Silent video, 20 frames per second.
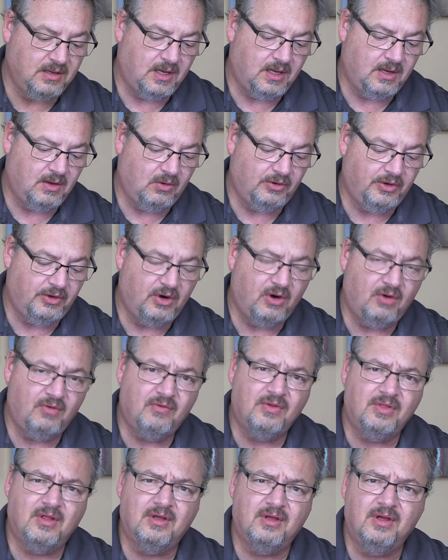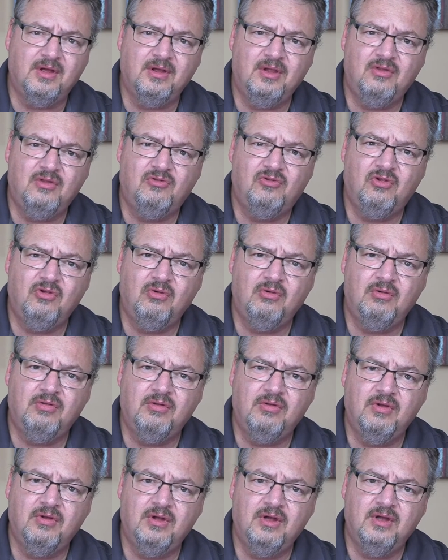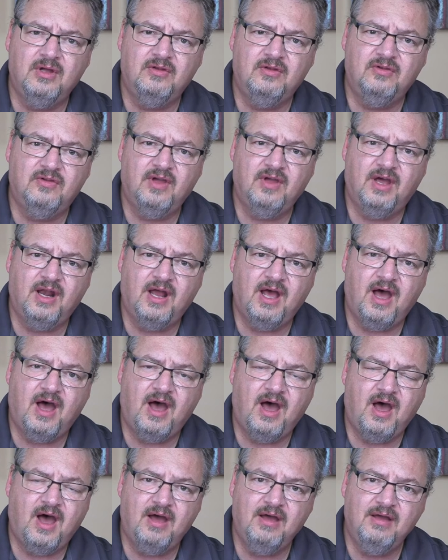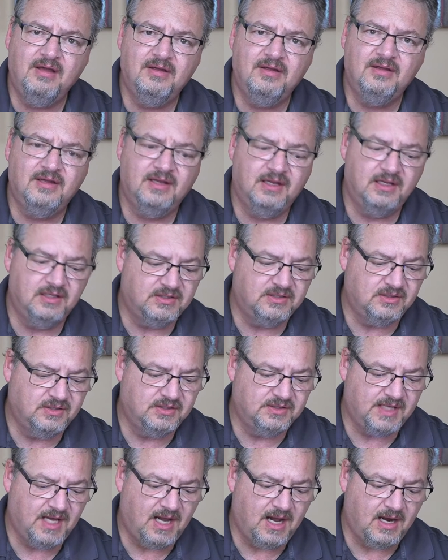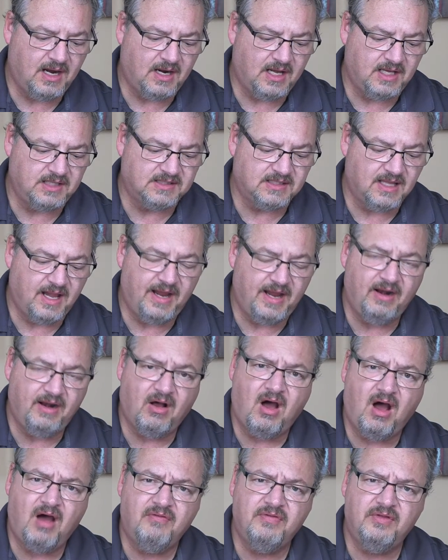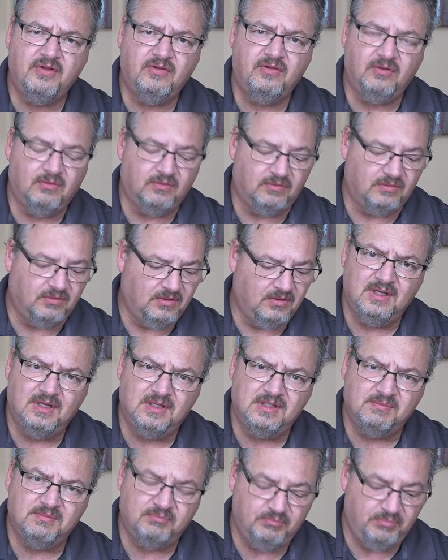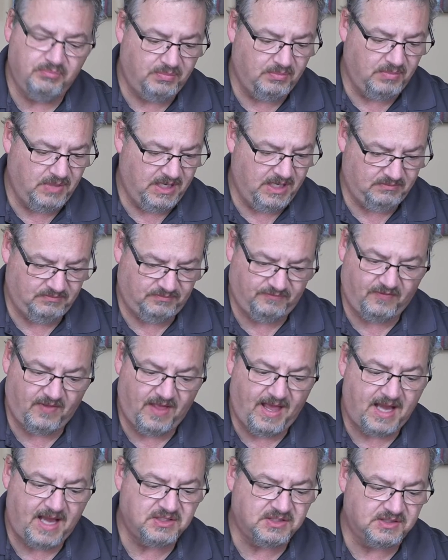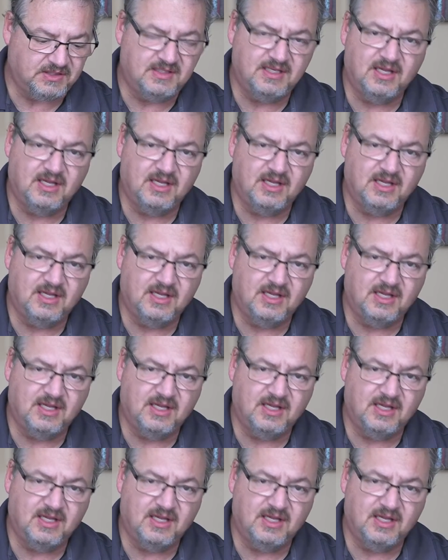I hold it over the tooth, ta-da, it turns on. I slide off the tooth. It's, it flashes,